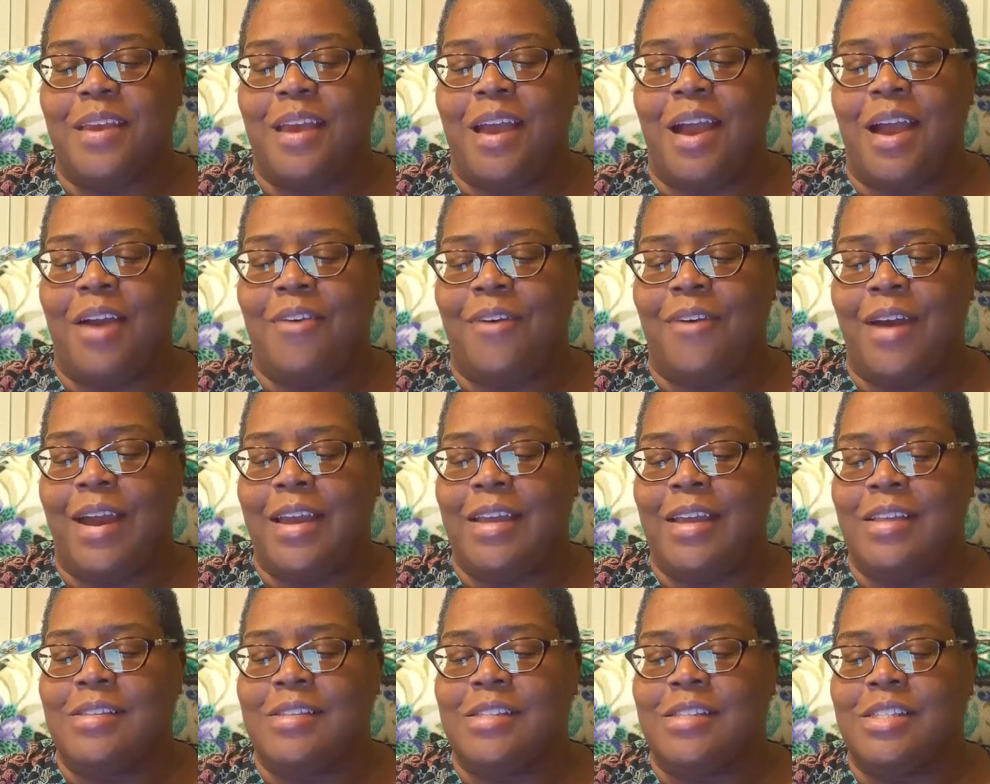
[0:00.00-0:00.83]
All
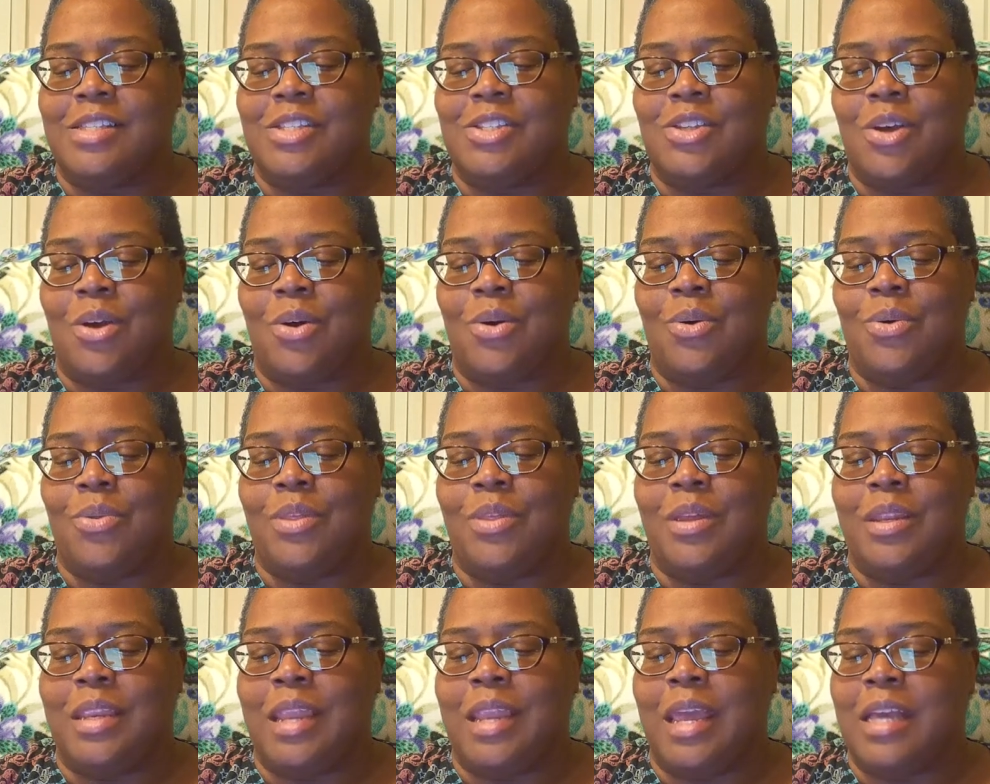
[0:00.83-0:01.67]
right, so
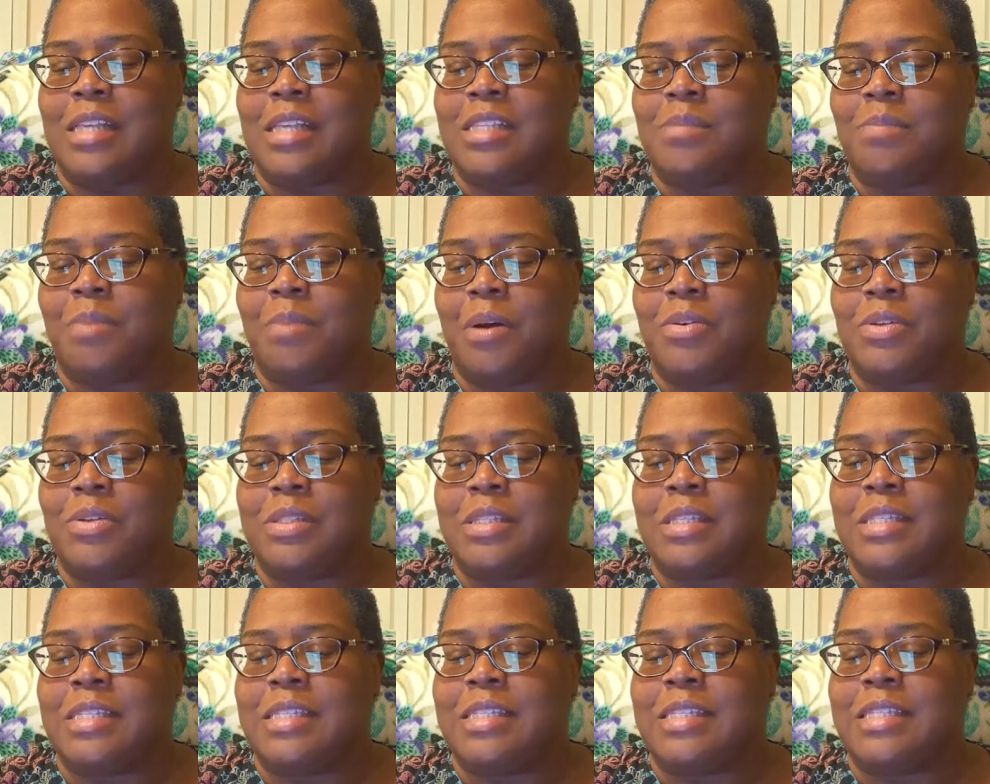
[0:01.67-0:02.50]
the next
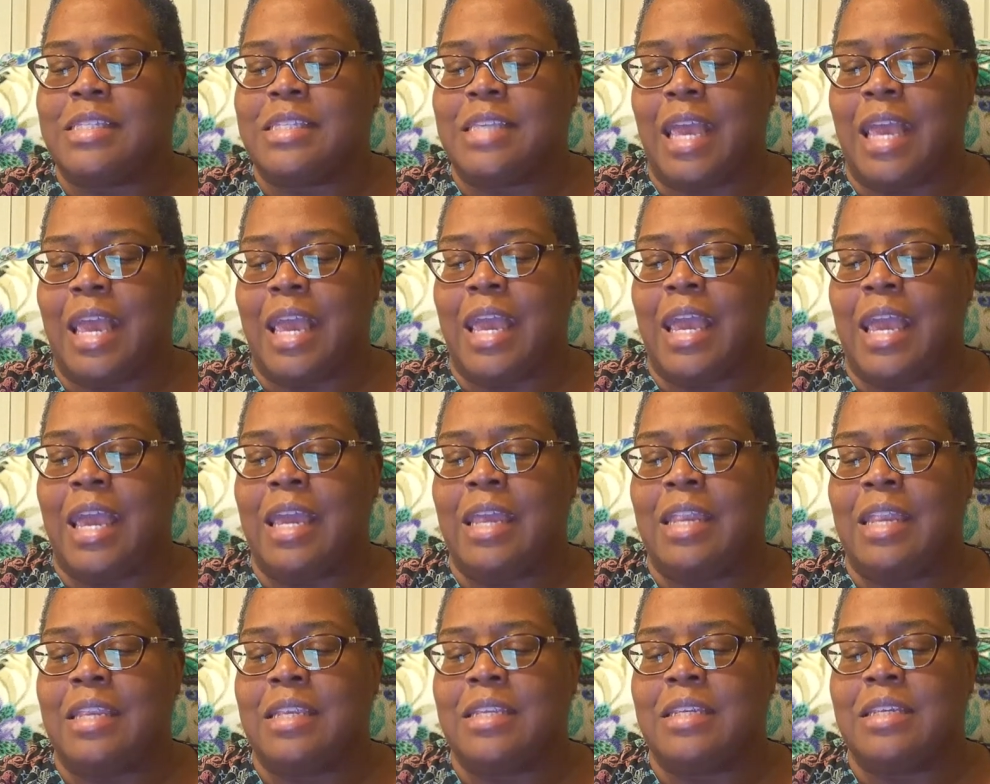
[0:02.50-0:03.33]
person
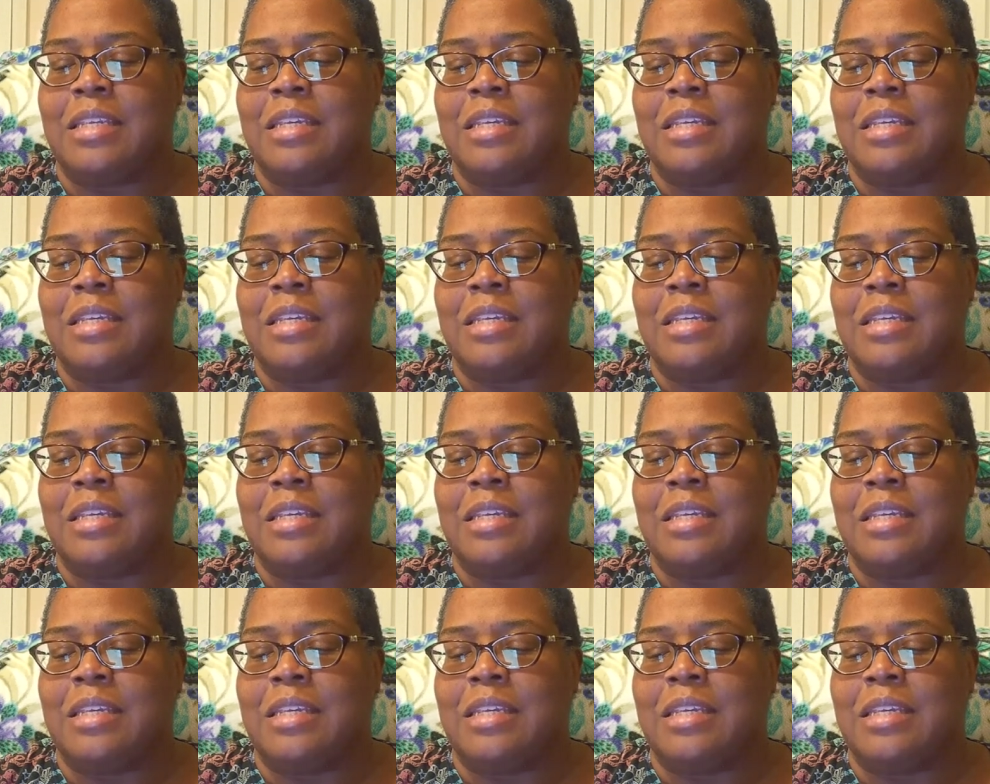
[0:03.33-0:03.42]
said,